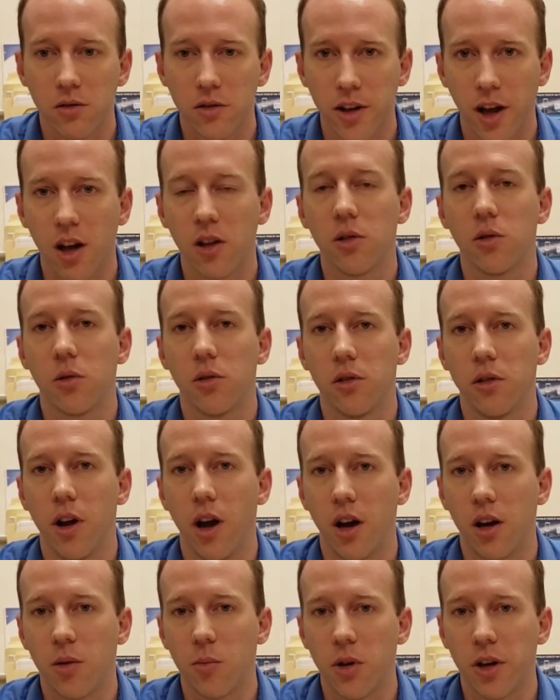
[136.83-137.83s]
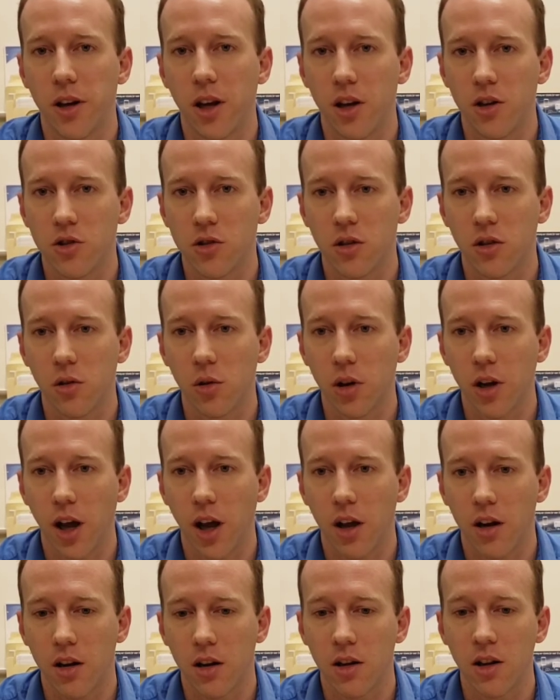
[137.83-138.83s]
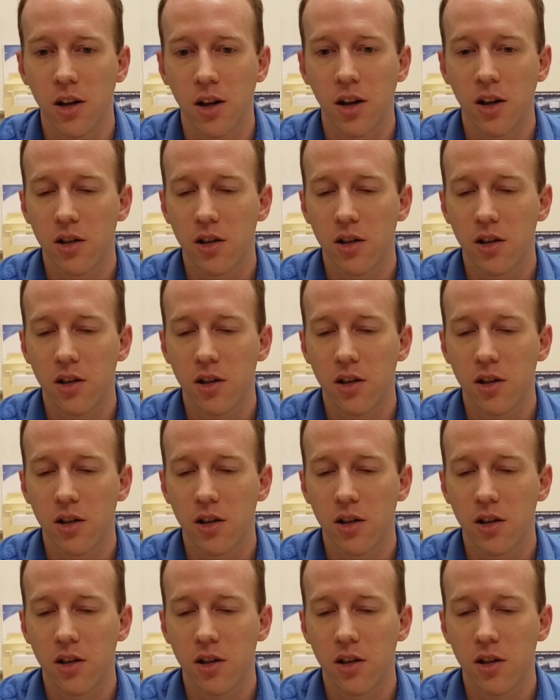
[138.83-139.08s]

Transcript: download their documentation, look at it,